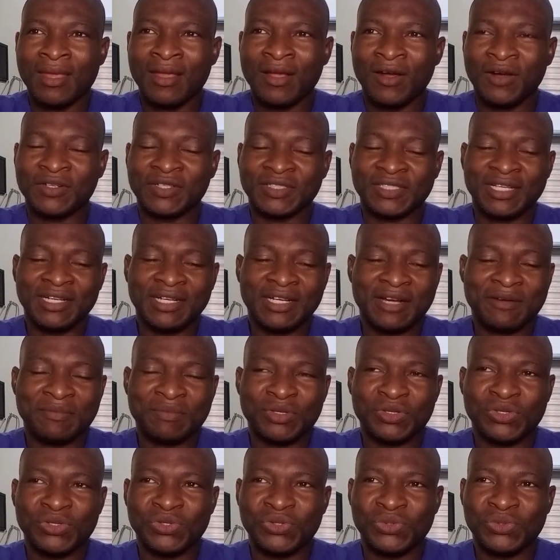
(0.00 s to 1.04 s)
Ultrasound can
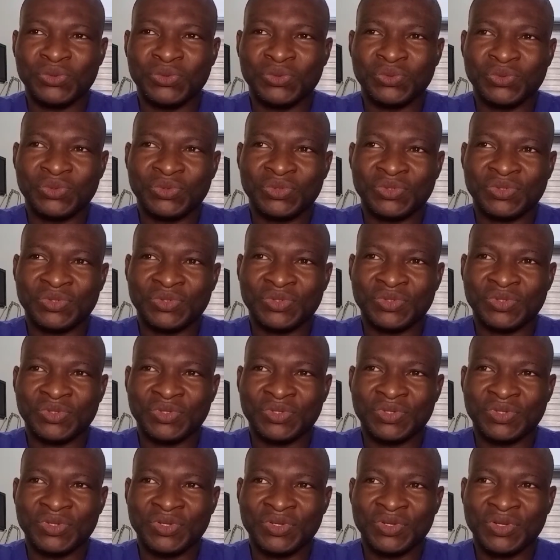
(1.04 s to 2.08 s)
be used
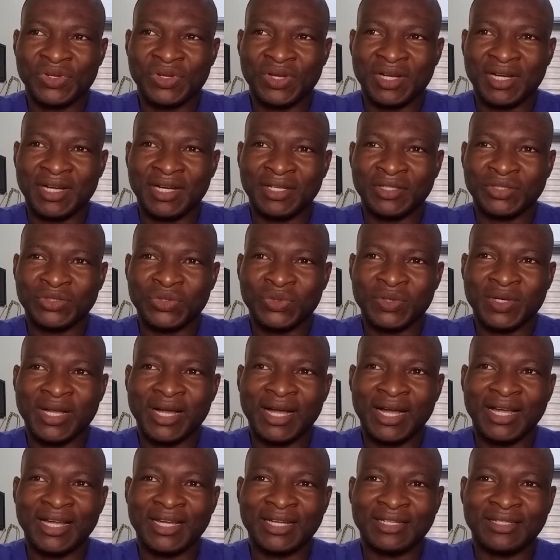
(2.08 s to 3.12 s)
to
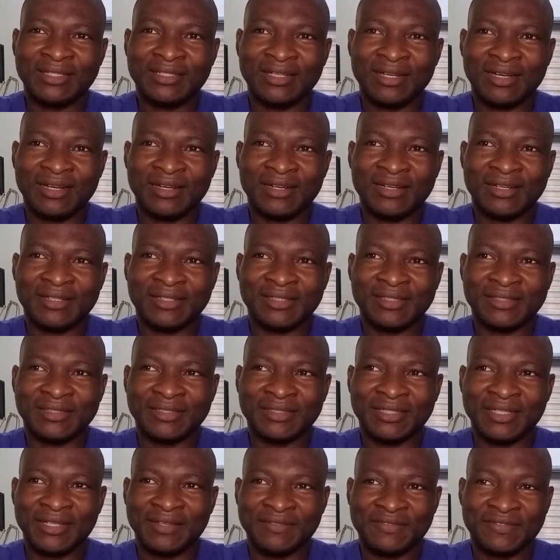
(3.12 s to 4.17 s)
guide
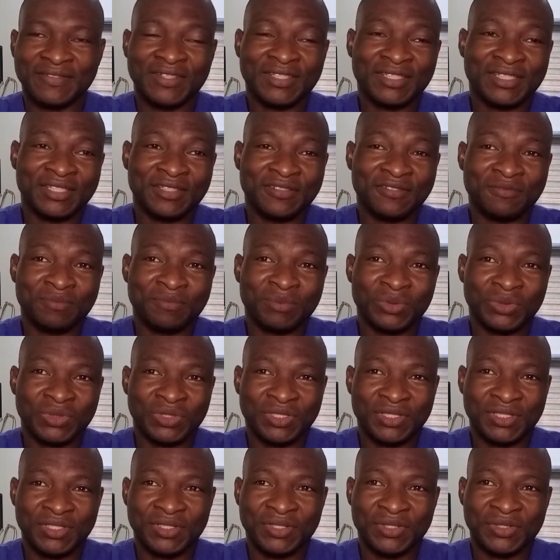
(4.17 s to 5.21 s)
invasive
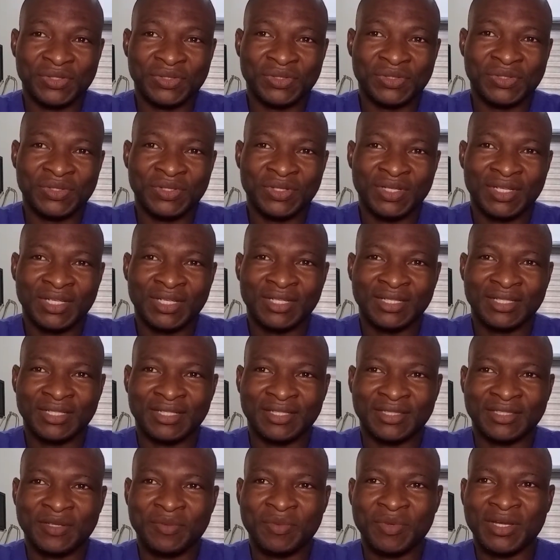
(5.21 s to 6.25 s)
procedures.
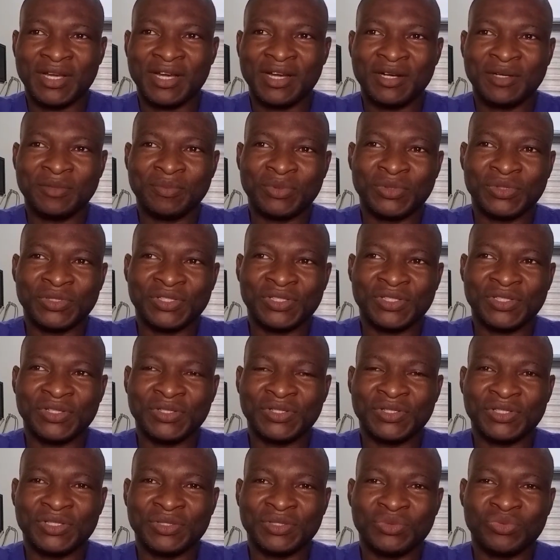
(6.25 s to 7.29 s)
Typical
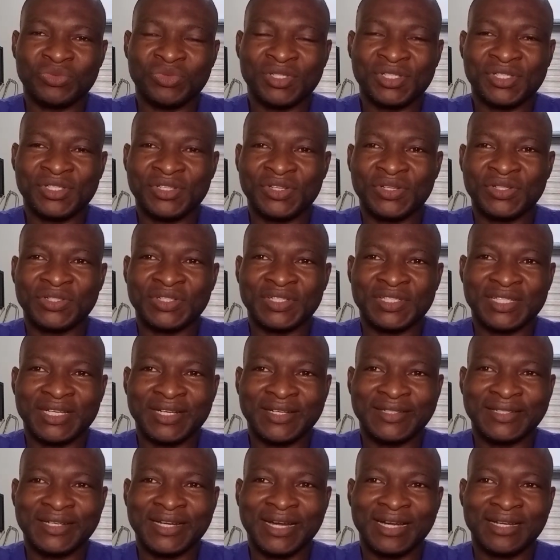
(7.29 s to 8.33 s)
procedures in which the
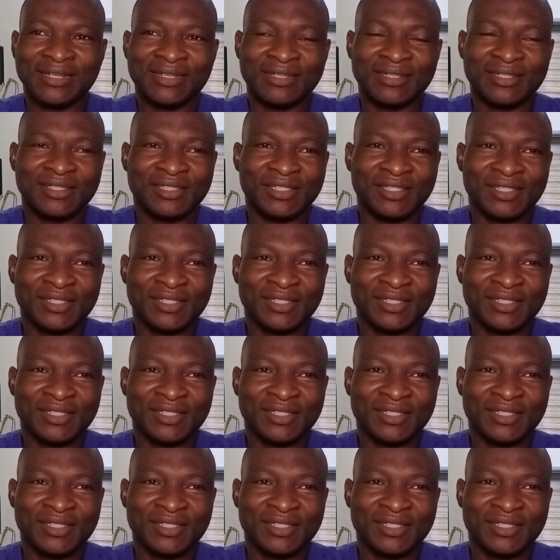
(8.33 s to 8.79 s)
ultrasound guidance